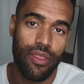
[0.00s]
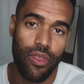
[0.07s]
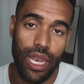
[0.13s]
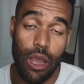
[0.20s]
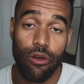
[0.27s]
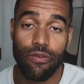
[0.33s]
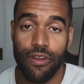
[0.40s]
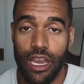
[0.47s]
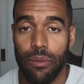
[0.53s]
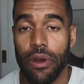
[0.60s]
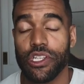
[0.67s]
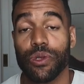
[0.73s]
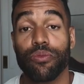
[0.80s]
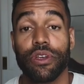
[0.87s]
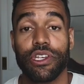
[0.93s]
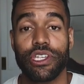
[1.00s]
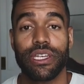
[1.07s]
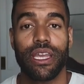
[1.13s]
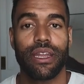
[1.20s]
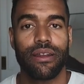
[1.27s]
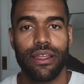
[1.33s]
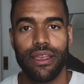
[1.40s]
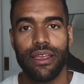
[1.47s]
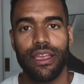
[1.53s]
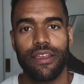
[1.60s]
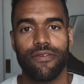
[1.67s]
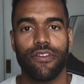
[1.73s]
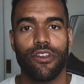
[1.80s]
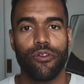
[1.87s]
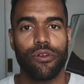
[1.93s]
then I would very much appreciate
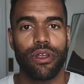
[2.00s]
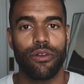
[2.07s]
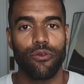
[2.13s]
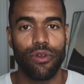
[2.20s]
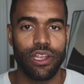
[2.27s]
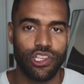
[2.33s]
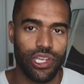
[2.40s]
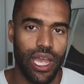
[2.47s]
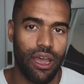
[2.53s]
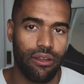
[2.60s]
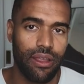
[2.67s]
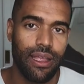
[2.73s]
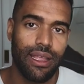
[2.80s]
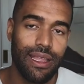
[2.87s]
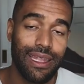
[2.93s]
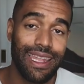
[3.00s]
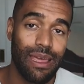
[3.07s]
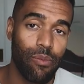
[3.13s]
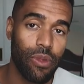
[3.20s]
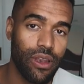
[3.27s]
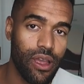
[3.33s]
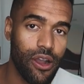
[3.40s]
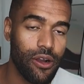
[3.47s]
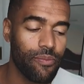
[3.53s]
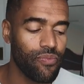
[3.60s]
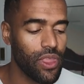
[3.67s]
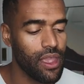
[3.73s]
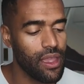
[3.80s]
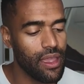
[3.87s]
if you would reach out, let me know.